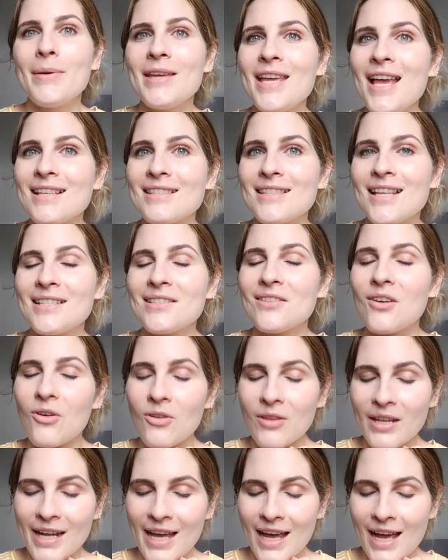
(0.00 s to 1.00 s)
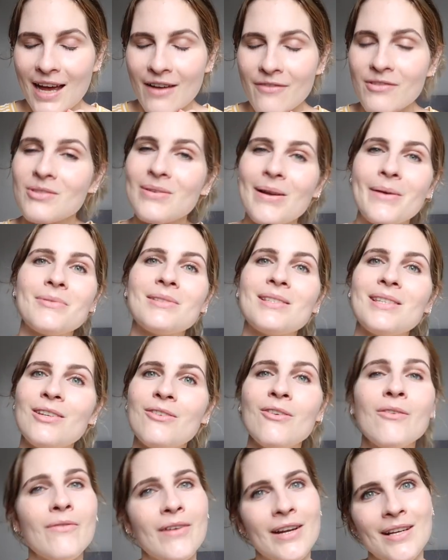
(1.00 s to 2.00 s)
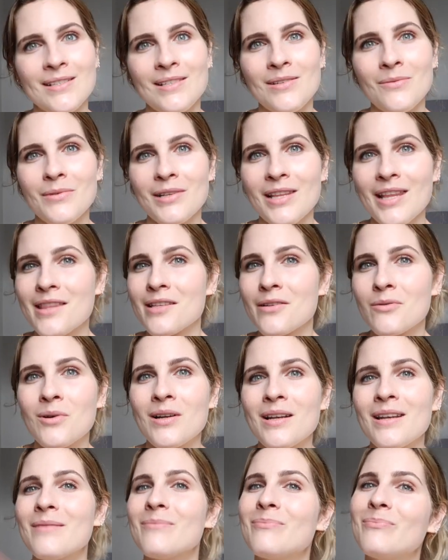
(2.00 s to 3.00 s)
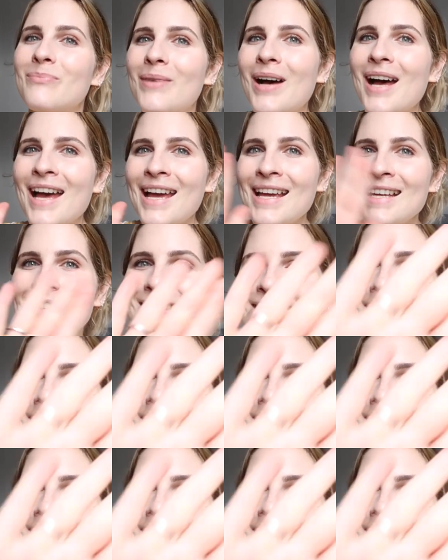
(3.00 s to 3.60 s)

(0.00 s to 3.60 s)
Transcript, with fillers: But yes, that is all that I have. So I'll see you very soon with another one. Bye.